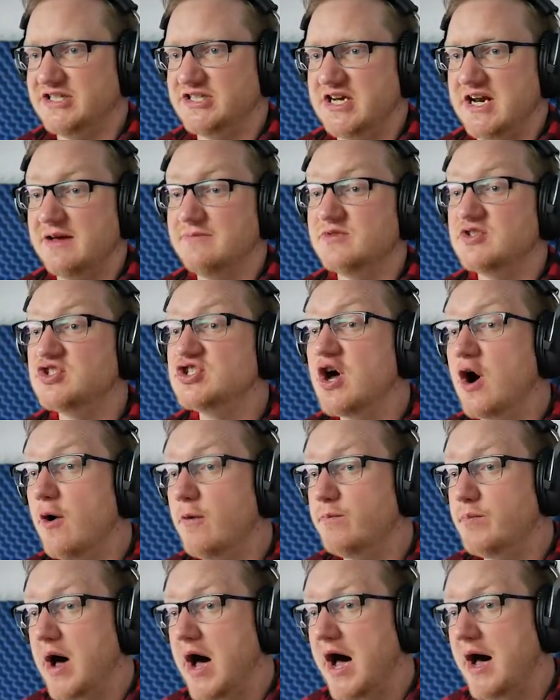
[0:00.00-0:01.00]
and I'm so
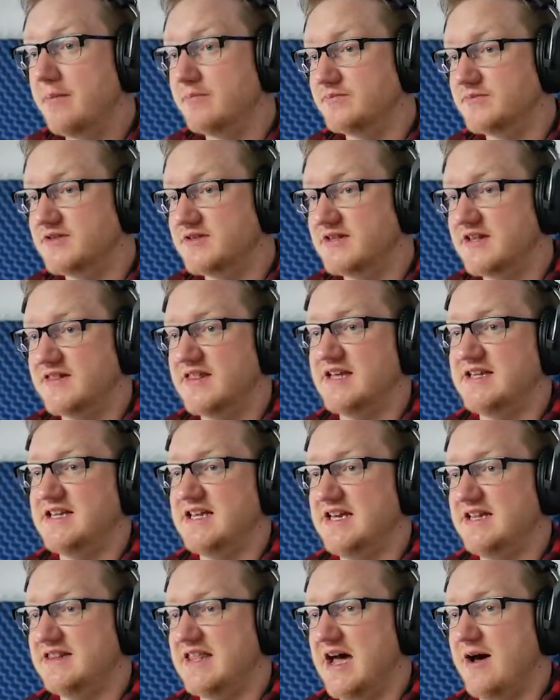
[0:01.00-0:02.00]
pumped that they did
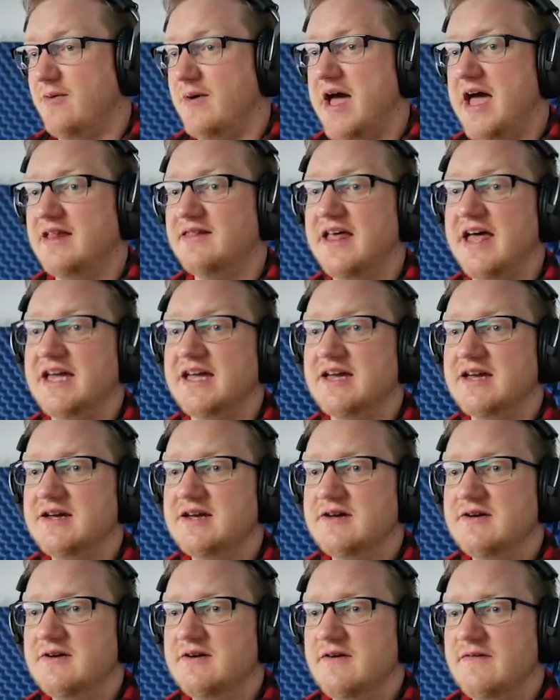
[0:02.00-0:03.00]
it that way. Like,
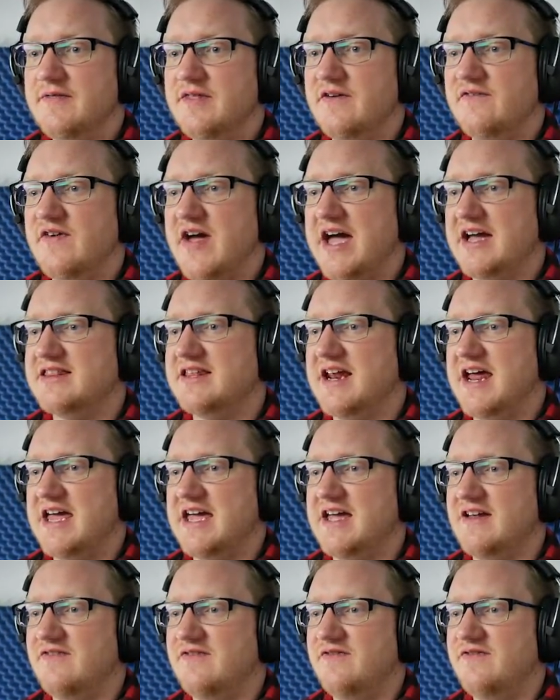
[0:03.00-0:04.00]
the fact that I
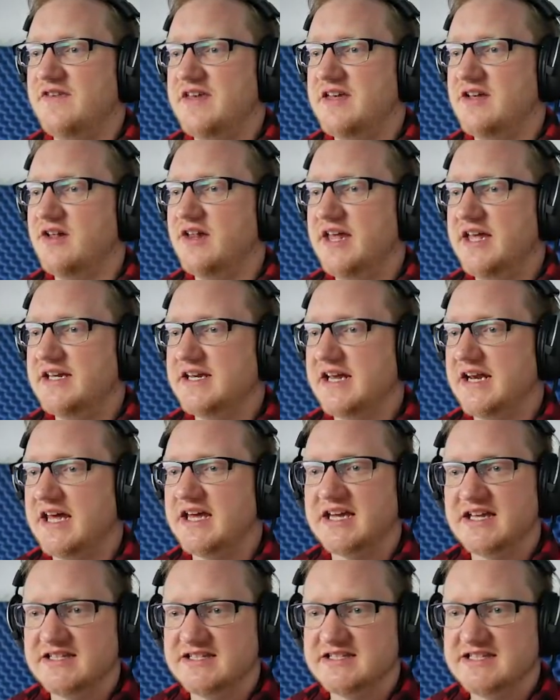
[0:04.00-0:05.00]
could feel it and I
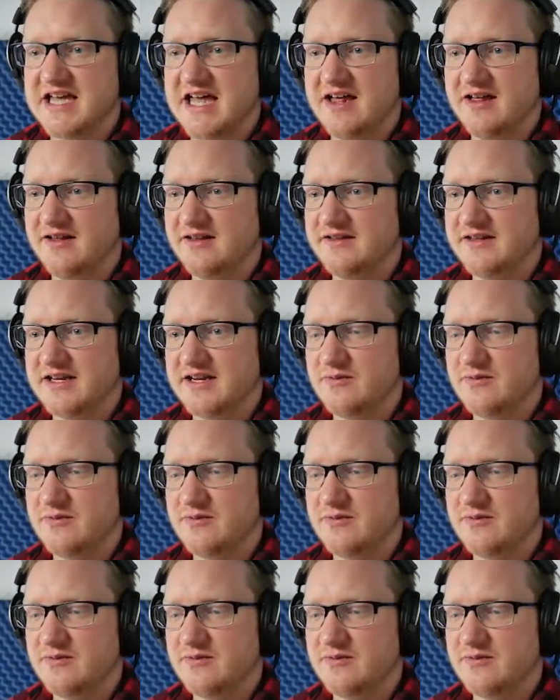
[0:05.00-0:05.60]
could tell that it